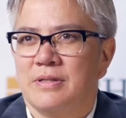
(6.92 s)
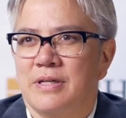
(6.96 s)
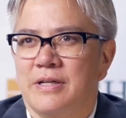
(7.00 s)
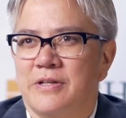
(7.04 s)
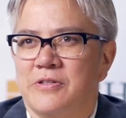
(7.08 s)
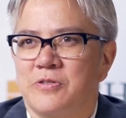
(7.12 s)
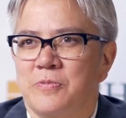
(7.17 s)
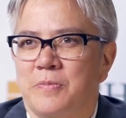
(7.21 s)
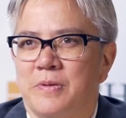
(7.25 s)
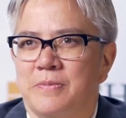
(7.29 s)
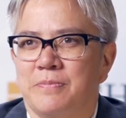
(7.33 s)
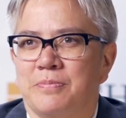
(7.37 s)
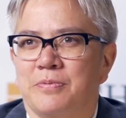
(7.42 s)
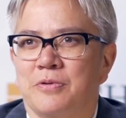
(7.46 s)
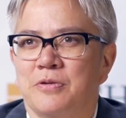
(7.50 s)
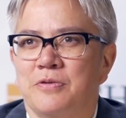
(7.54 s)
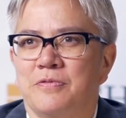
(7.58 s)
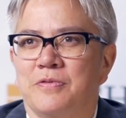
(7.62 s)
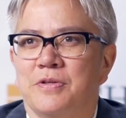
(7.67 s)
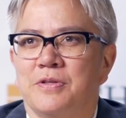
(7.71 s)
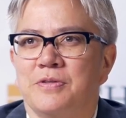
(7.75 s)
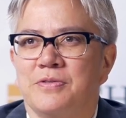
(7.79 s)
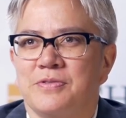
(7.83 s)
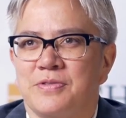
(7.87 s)
has been
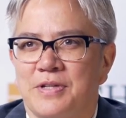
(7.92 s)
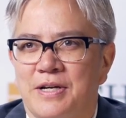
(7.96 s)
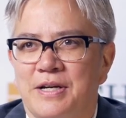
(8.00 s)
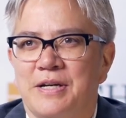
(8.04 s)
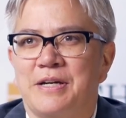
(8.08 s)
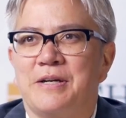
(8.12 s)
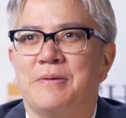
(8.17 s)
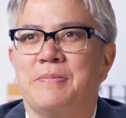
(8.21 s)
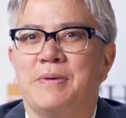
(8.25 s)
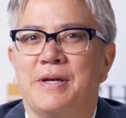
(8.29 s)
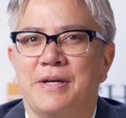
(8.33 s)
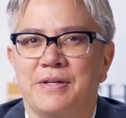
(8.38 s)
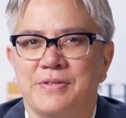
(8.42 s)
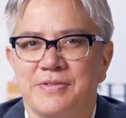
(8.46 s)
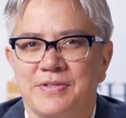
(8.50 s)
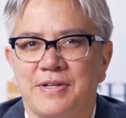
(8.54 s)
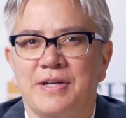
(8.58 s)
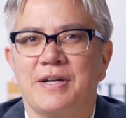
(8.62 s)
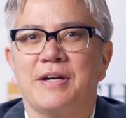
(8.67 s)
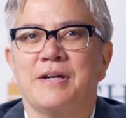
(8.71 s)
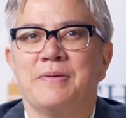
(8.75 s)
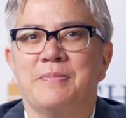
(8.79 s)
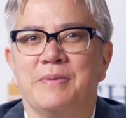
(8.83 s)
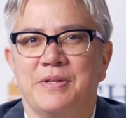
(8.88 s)
proven time and
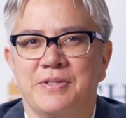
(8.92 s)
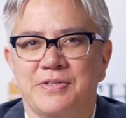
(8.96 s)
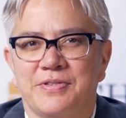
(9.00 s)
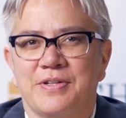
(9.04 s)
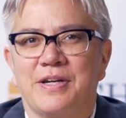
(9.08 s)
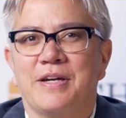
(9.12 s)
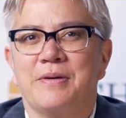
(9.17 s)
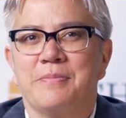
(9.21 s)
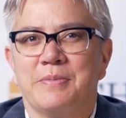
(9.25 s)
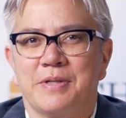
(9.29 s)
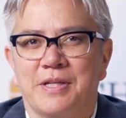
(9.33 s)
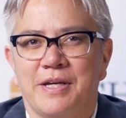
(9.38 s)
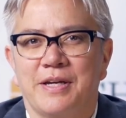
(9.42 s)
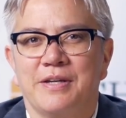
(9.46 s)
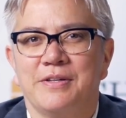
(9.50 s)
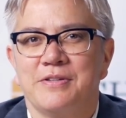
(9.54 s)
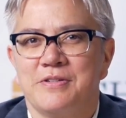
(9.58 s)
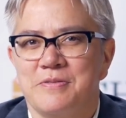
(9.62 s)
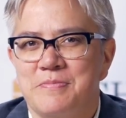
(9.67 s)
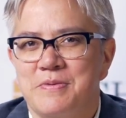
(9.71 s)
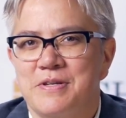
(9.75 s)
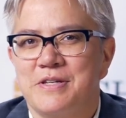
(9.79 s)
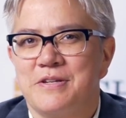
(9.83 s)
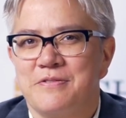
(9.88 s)
time and time again
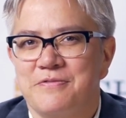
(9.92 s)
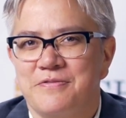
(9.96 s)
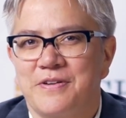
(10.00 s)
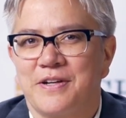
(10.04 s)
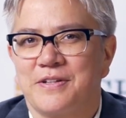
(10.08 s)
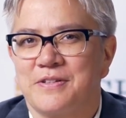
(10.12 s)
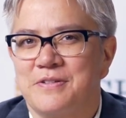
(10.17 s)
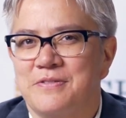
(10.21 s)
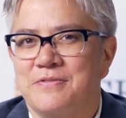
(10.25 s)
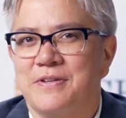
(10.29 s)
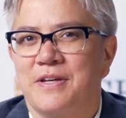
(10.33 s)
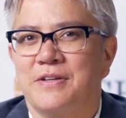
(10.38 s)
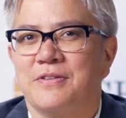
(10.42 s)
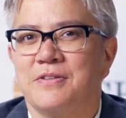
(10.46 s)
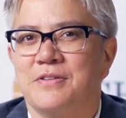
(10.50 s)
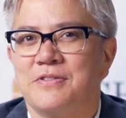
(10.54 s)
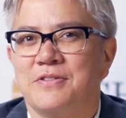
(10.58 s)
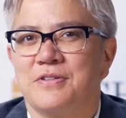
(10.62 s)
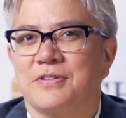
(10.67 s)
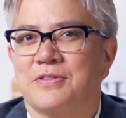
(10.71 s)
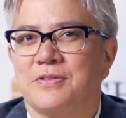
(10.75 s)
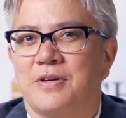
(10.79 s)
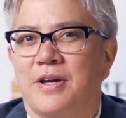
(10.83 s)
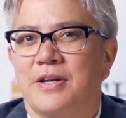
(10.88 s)
to be an effective end
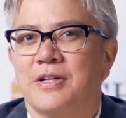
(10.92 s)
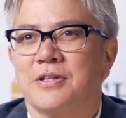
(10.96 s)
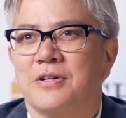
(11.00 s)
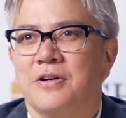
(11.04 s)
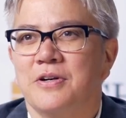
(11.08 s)
to chronic